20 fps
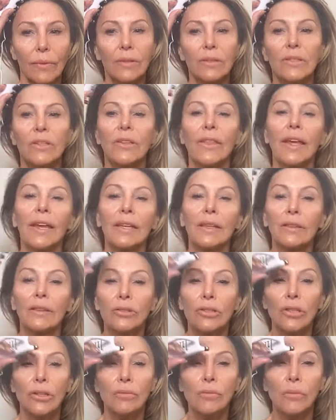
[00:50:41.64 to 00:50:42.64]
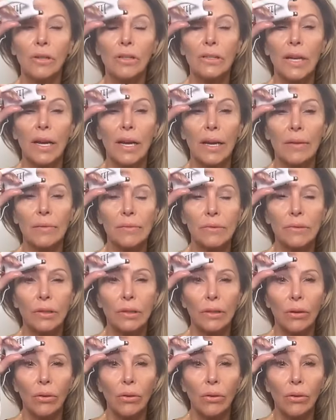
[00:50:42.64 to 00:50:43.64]
And do that 2 more times.
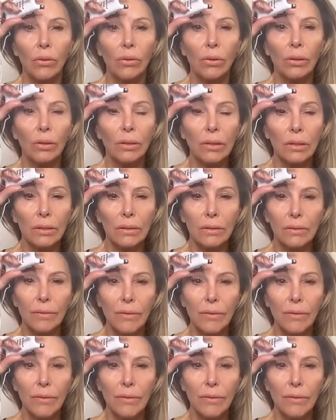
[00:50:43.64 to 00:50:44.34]
Going to hold.